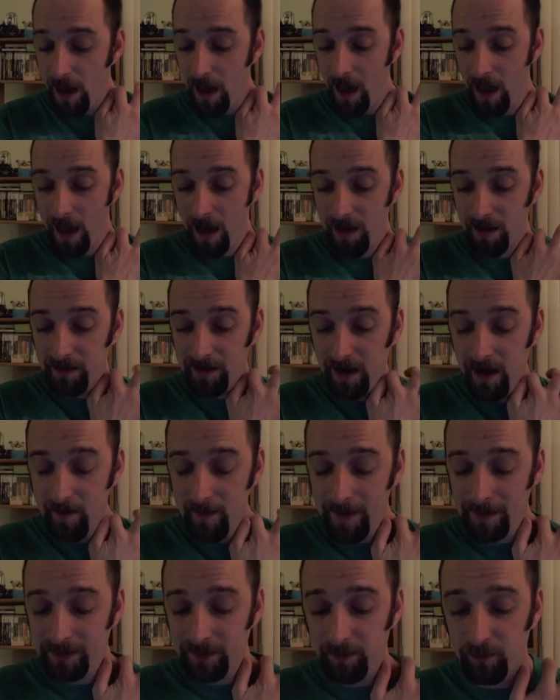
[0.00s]
And I'm
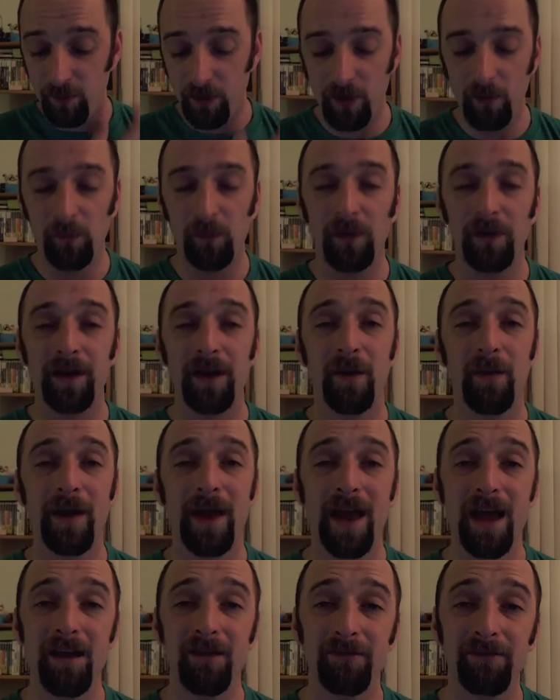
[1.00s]
at the point where now I
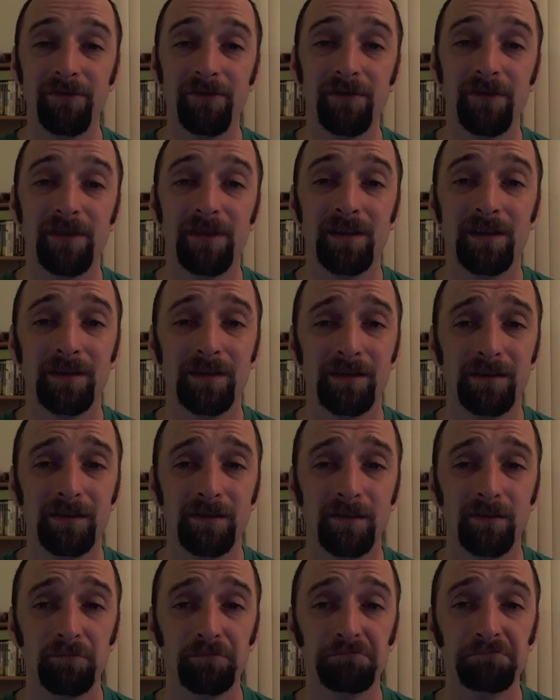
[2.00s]
have
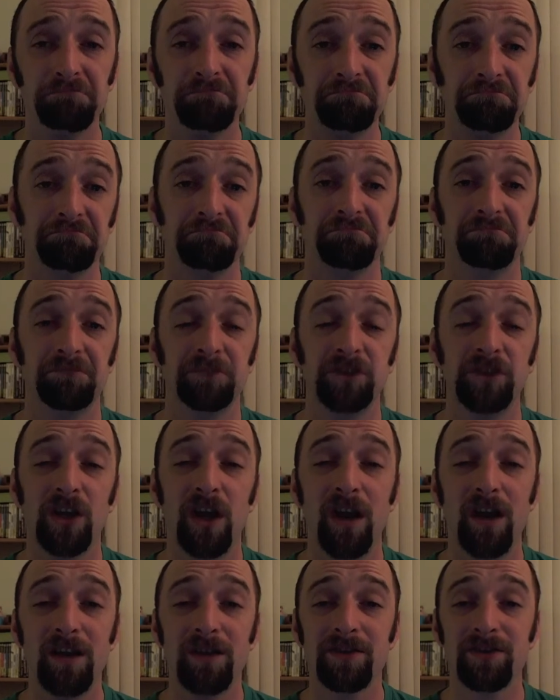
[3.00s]

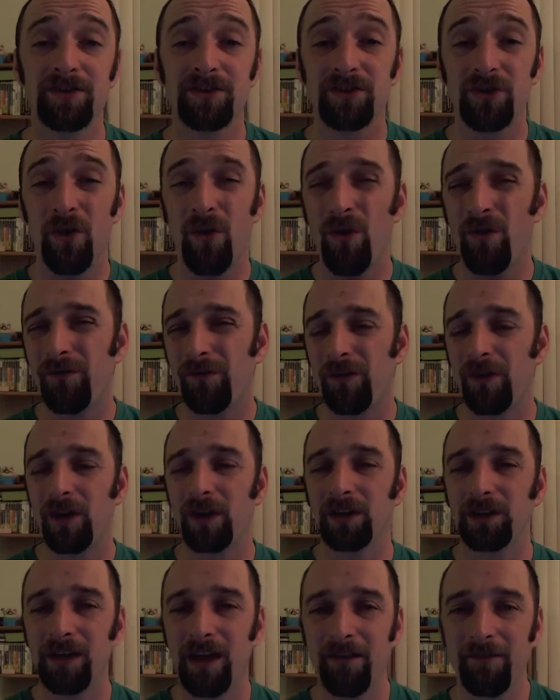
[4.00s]
just over
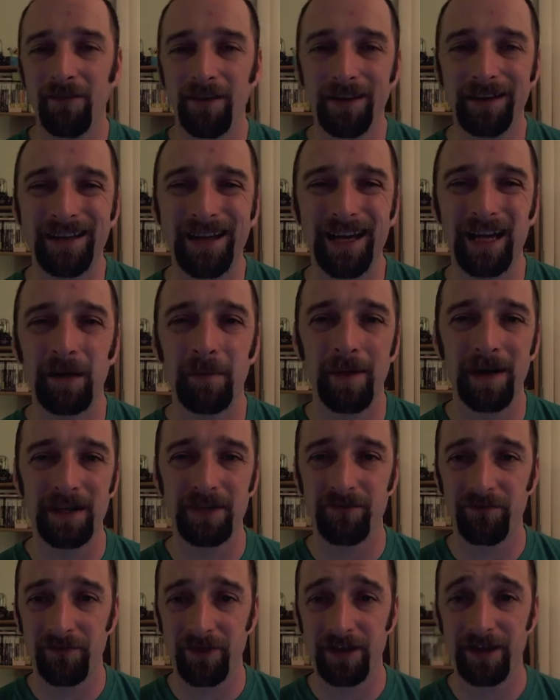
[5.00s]
11
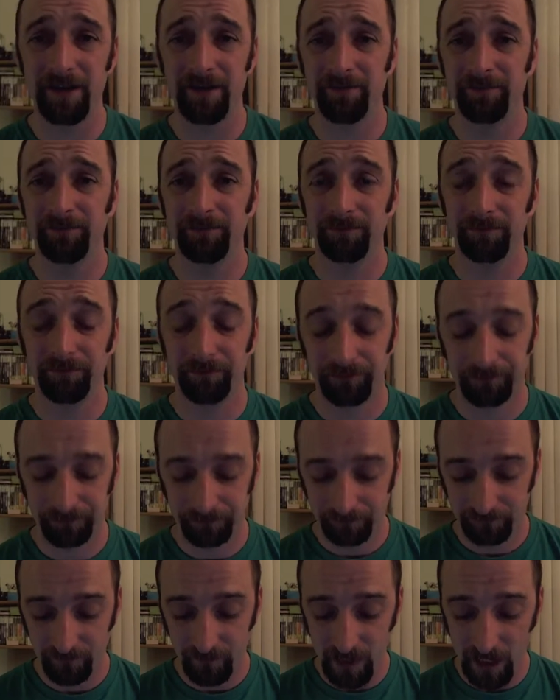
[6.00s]
gigabytes free
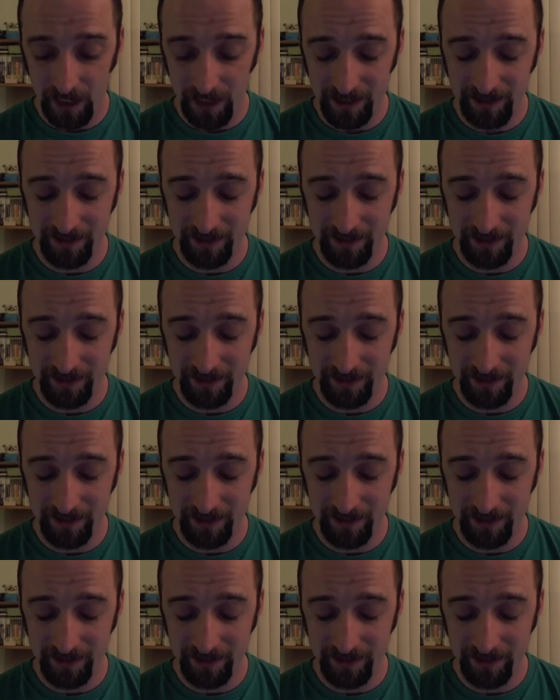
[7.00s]
on a